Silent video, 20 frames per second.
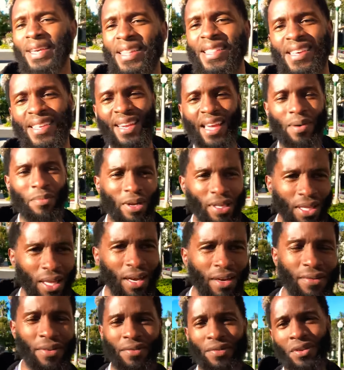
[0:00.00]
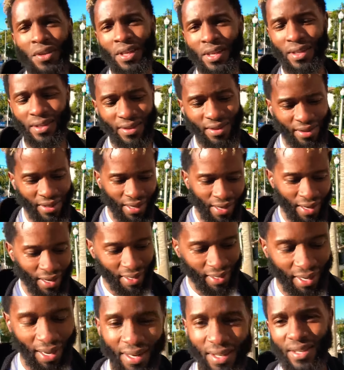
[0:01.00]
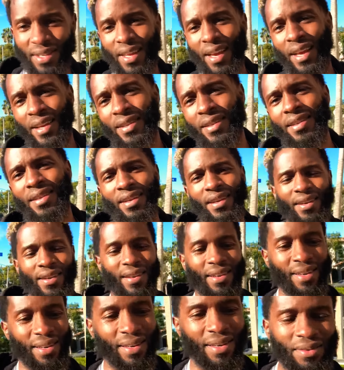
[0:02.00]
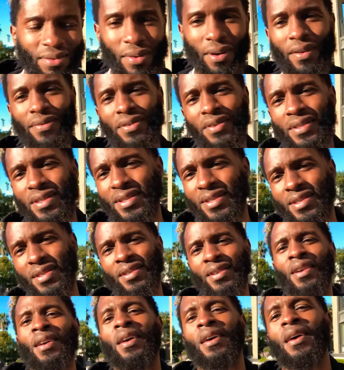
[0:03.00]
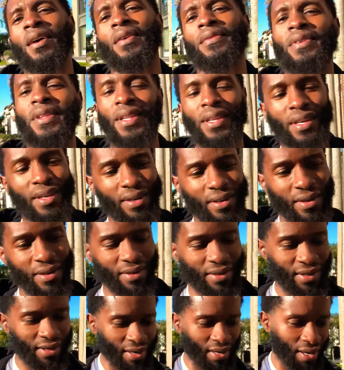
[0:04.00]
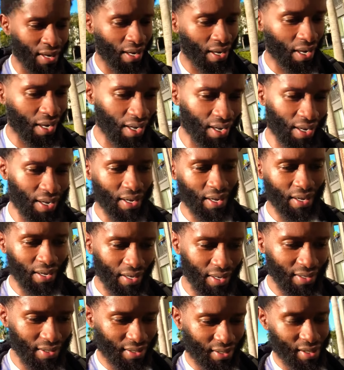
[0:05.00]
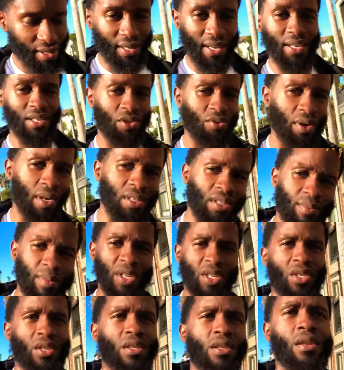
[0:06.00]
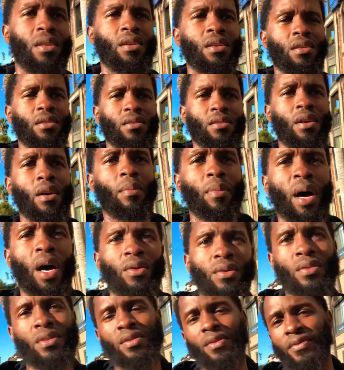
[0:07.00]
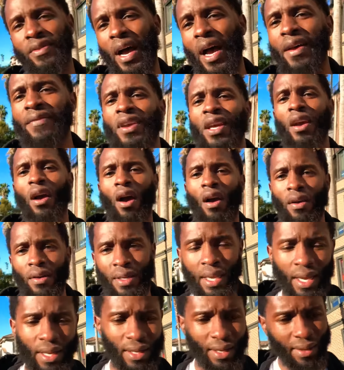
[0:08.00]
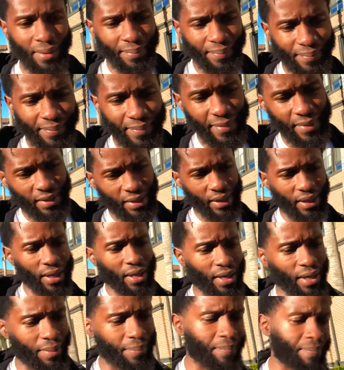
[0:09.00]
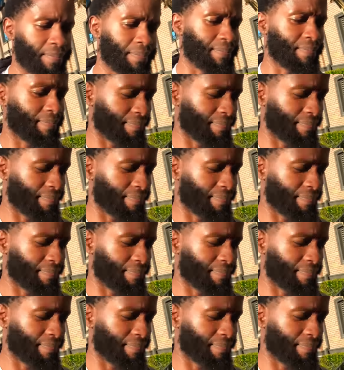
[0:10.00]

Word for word: in the name of love if you didn't catch that uh, reference over there. Uh, today's transmission is about surviving R. Kelly. Um,